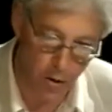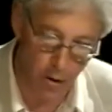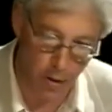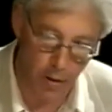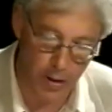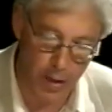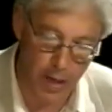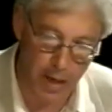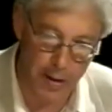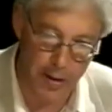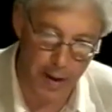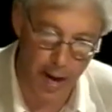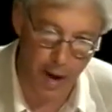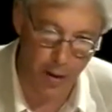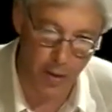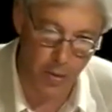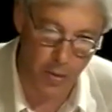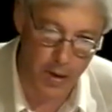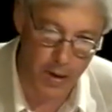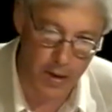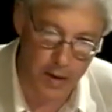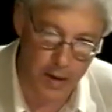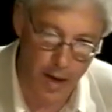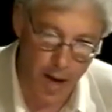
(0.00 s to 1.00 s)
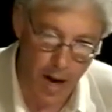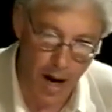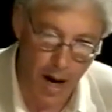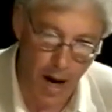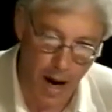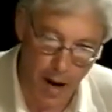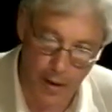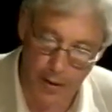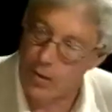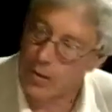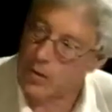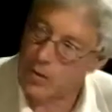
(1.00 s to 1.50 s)
you correlate that with
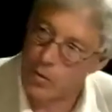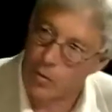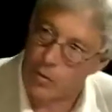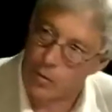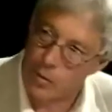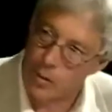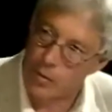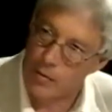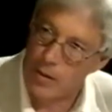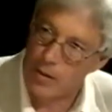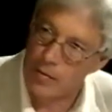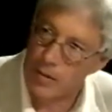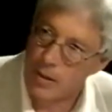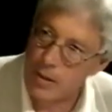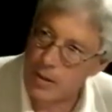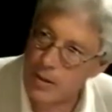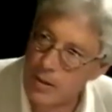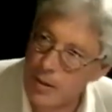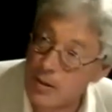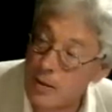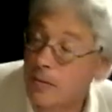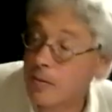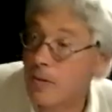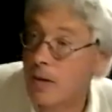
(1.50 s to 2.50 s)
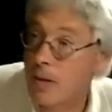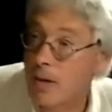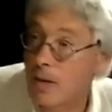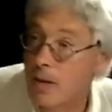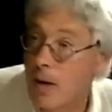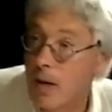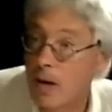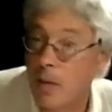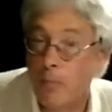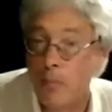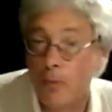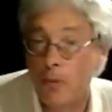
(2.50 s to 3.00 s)
other sorts of evidence, for
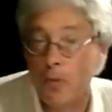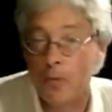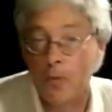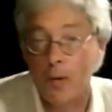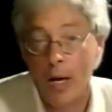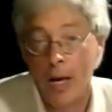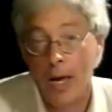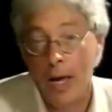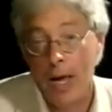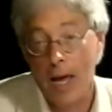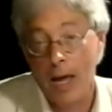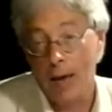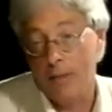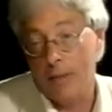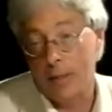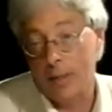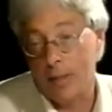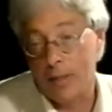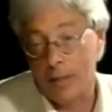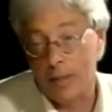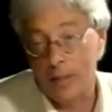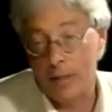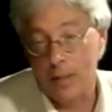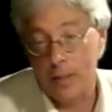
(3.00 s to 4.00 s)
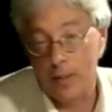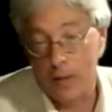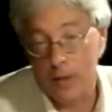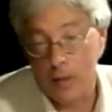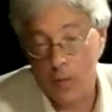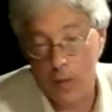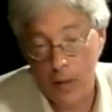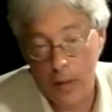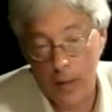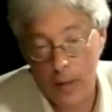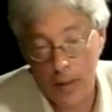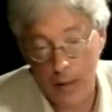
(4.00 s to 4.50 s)
example, evidence to
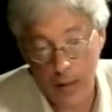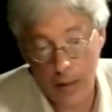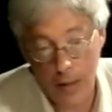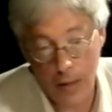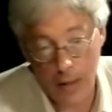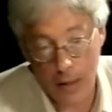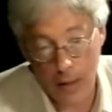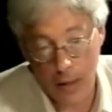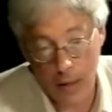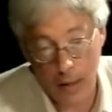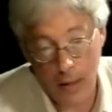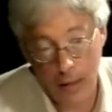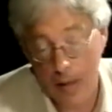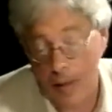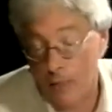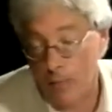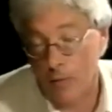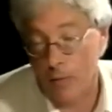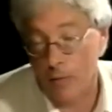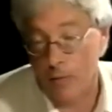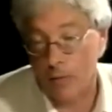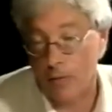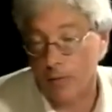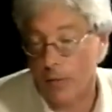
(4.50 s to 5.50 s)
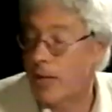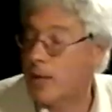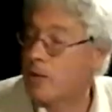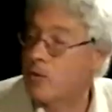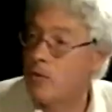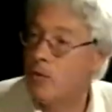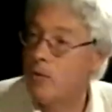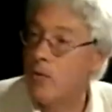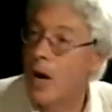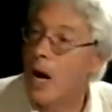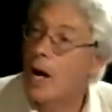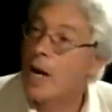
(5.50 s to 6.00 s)
do with levels of
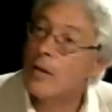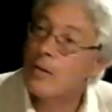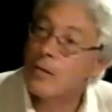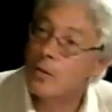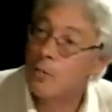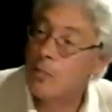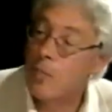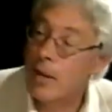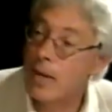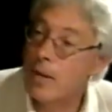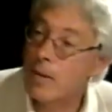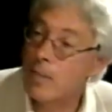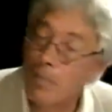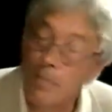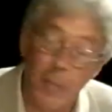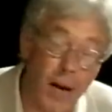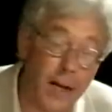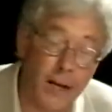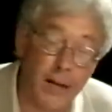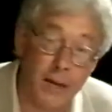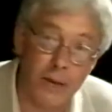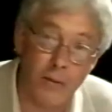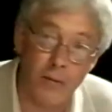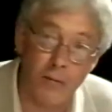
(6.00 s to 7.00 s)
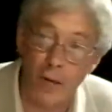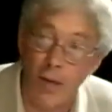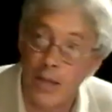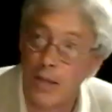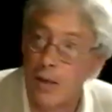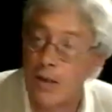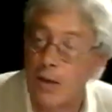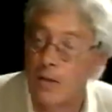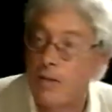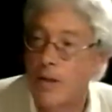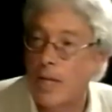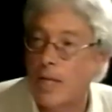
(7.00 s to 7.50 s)
racial violence or patterns of
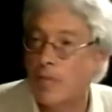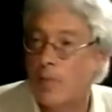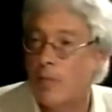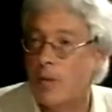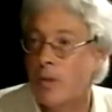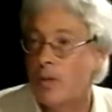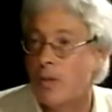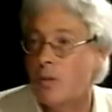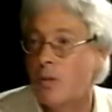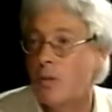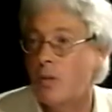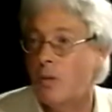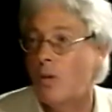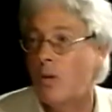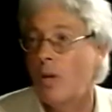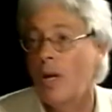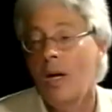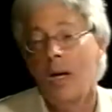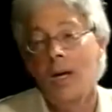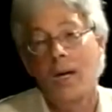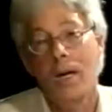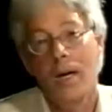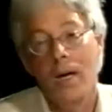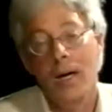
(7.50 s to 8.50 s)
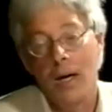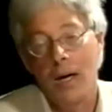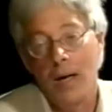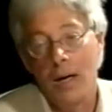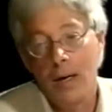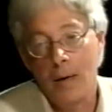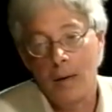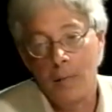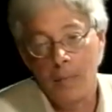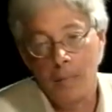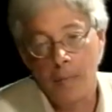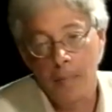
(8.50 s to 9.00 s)
racial harassment, or
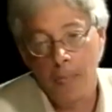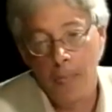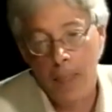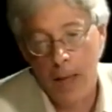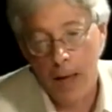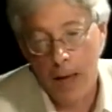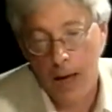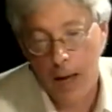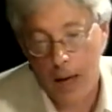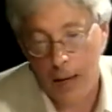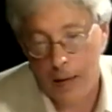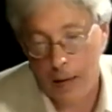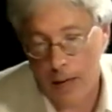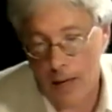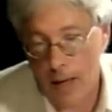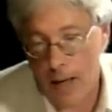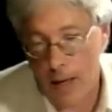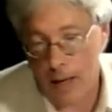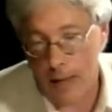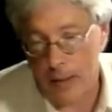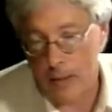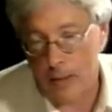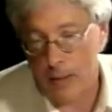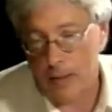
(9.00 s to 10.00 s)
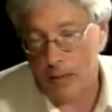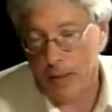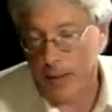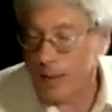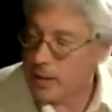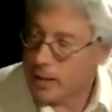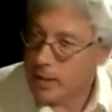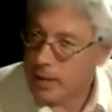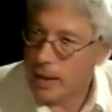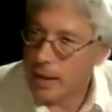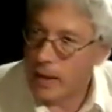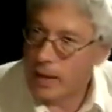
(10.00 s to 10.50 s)
other kinds of
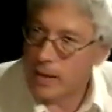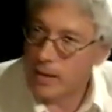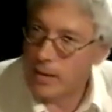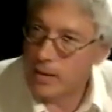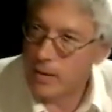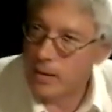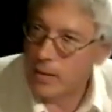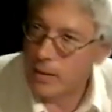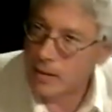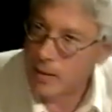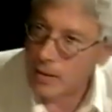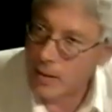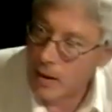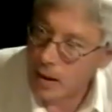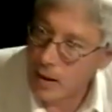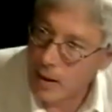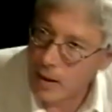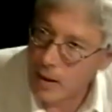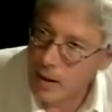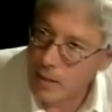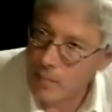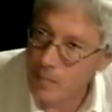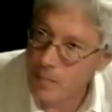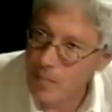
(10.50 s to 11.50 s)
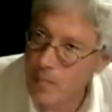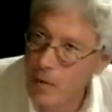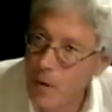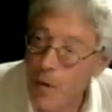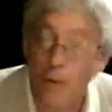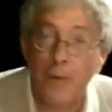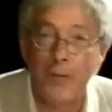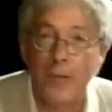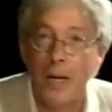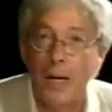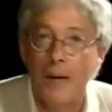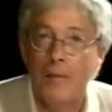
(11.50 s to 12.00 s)
indicators
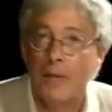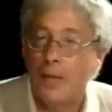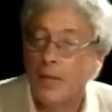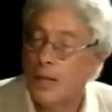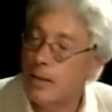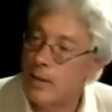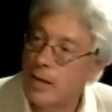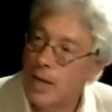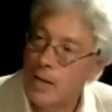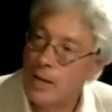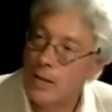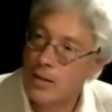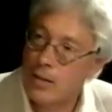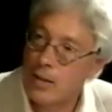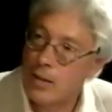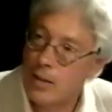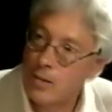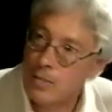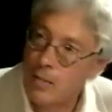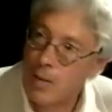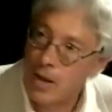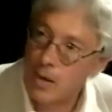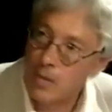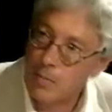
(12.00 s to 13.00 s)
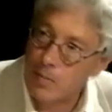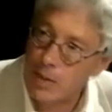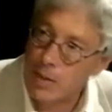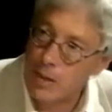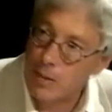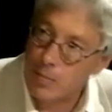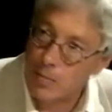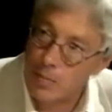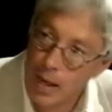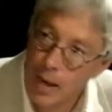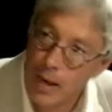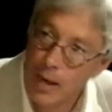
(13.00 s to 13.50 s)
of safety and danger that might
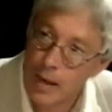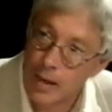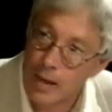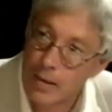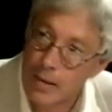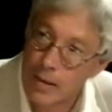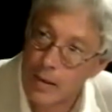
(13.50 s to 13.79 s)
be in play.